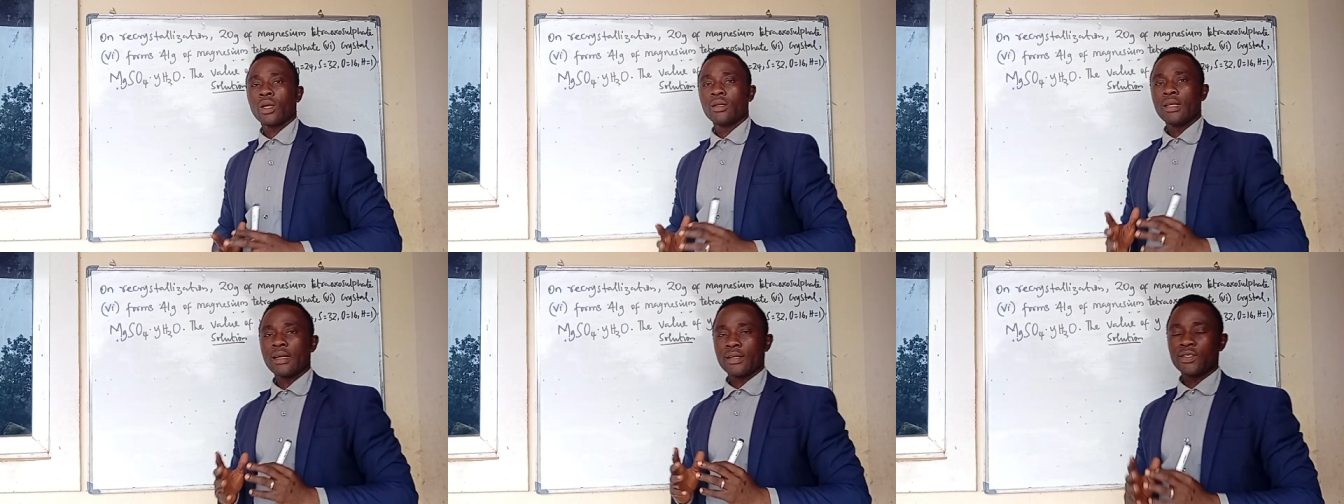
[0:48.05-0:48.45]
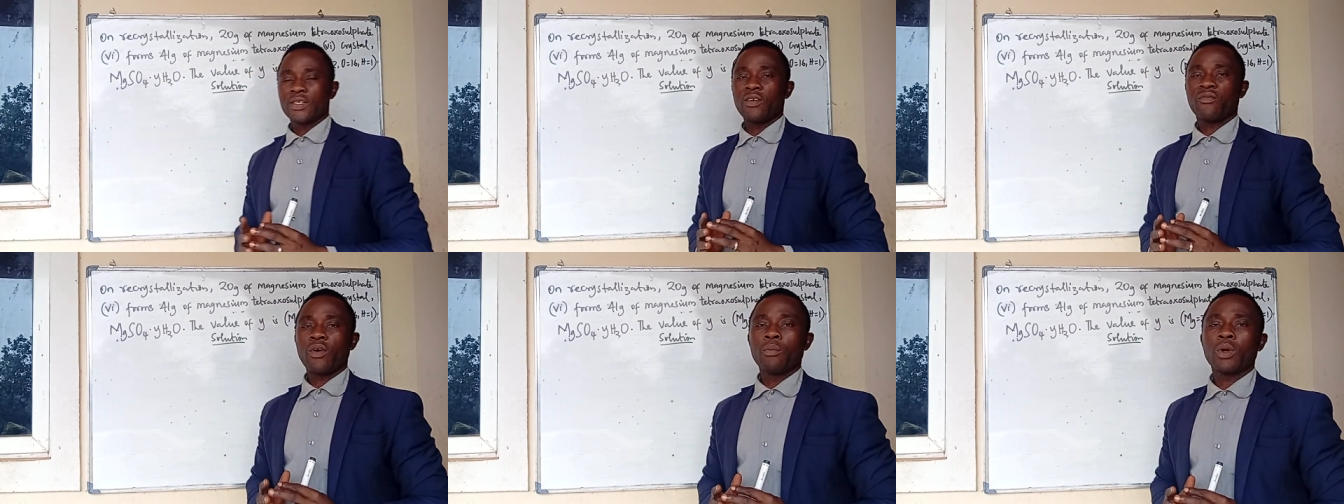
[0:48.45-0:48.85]
There is
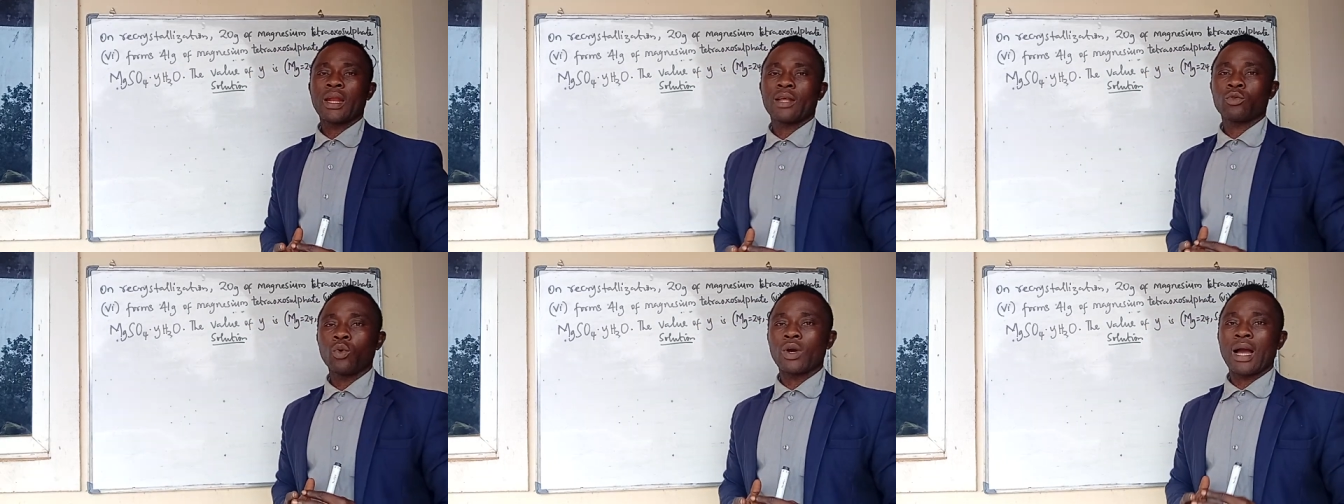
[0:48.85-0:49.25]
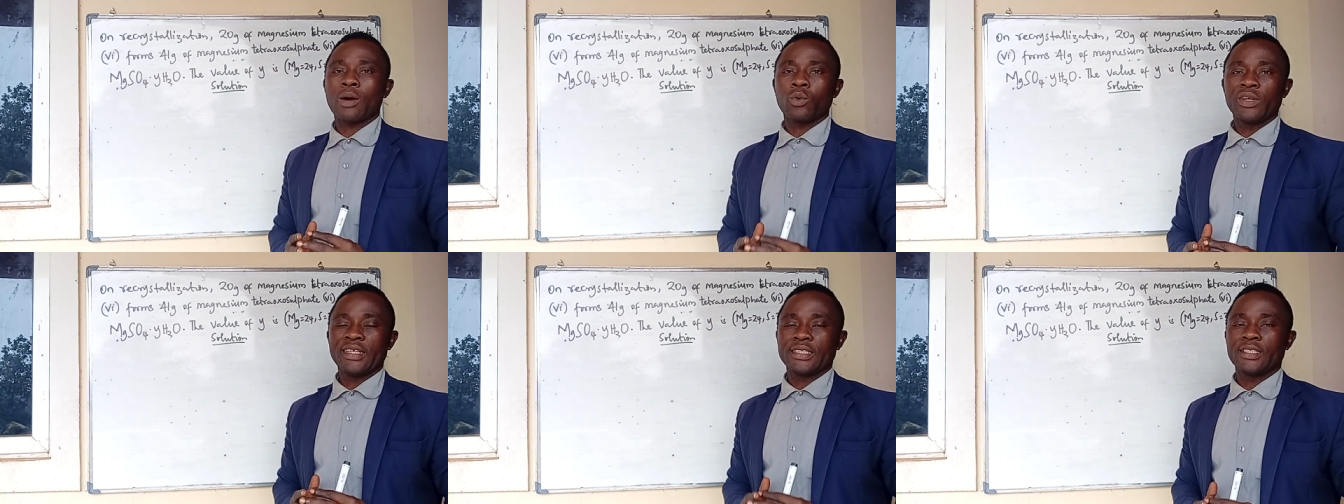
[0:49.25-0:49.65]
a formula to
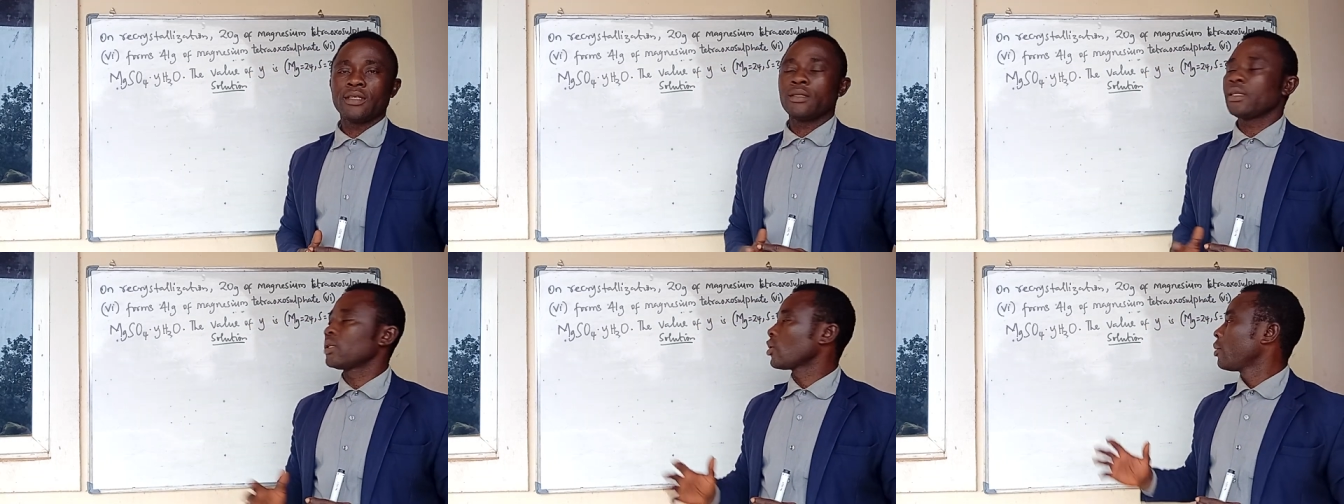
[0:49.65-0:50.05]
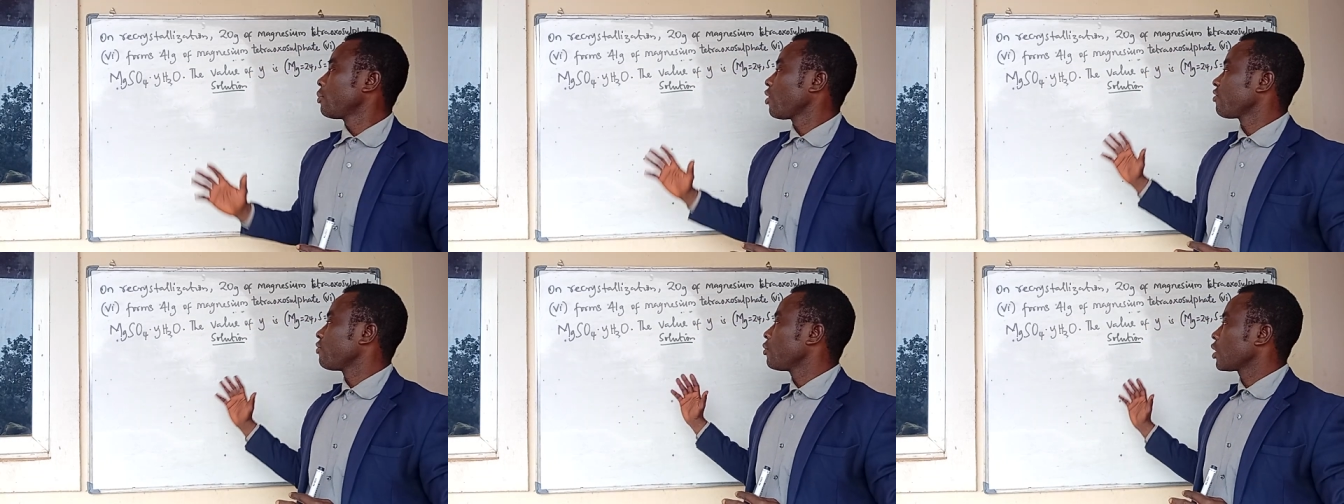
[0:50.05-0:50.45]
calculating the
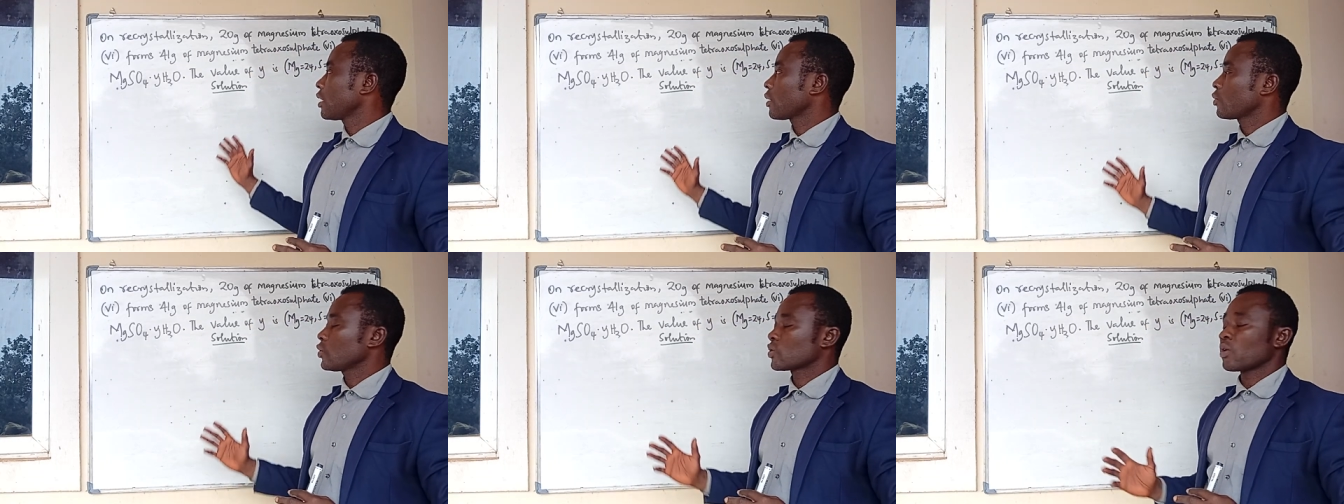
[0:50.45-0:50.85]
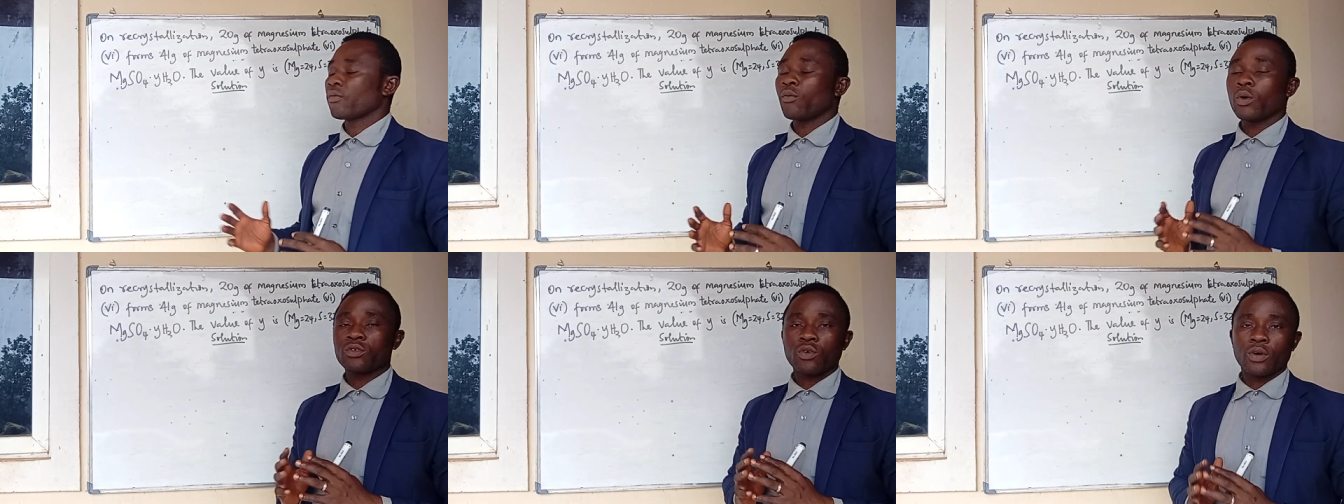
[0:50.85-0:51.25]
number of molecules of
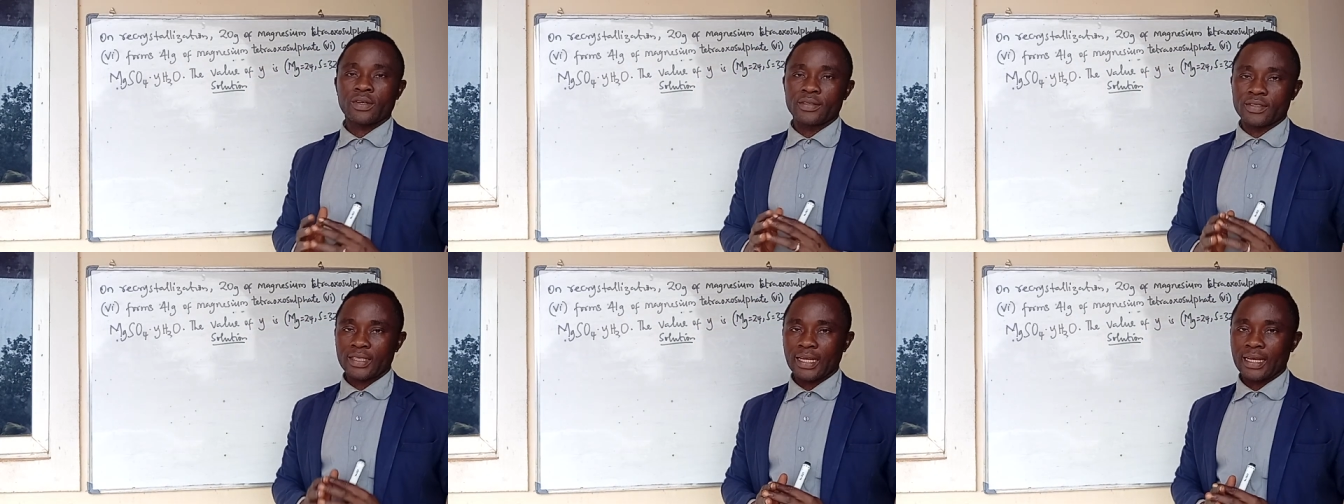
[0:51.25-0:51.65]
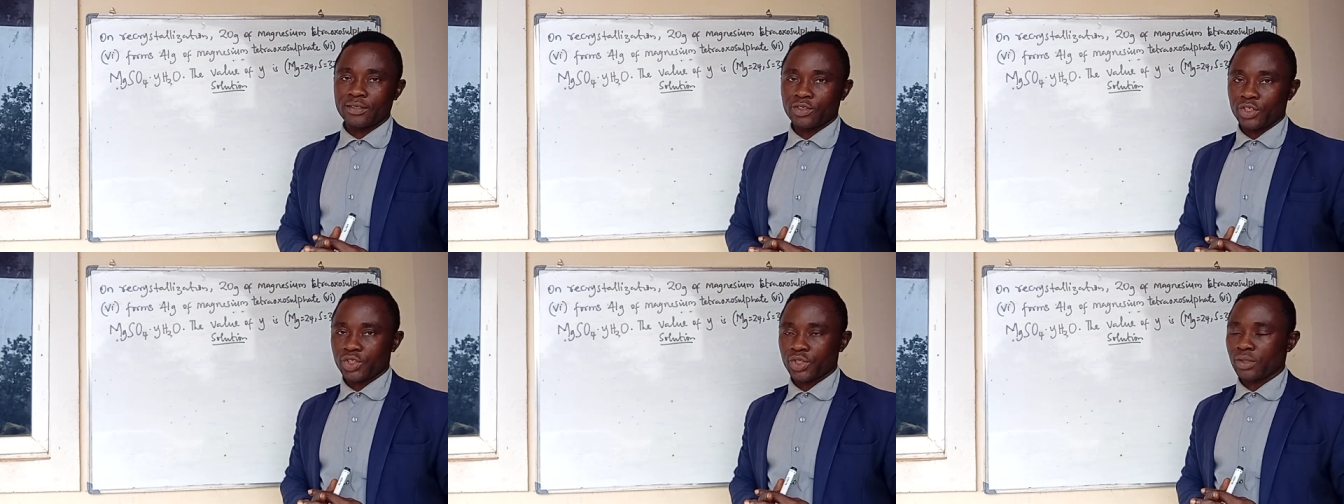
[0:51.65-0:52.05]
water or
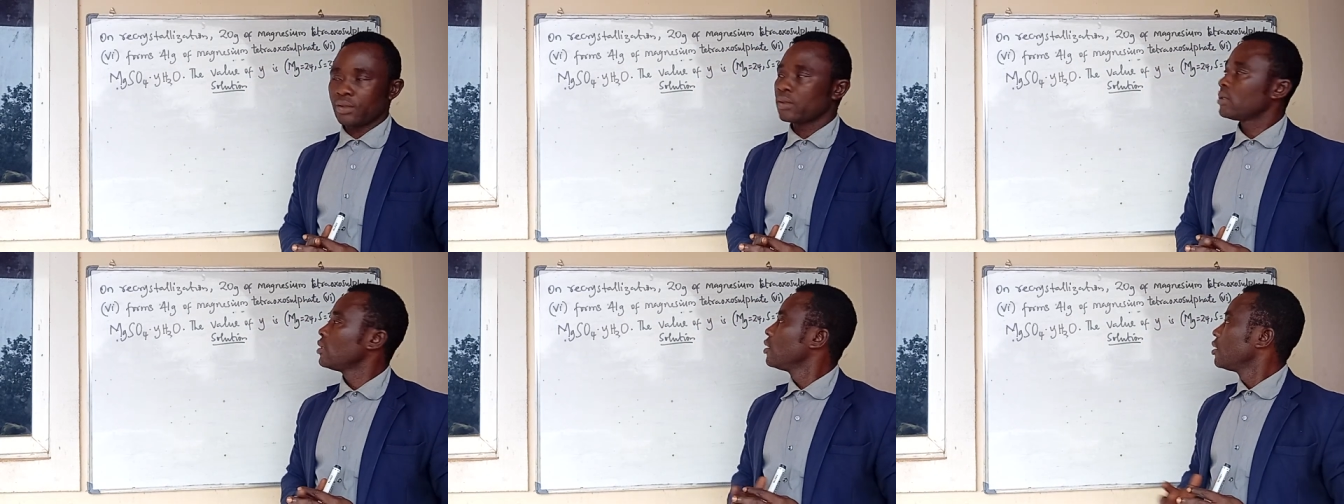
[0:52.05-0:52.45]
crystallization.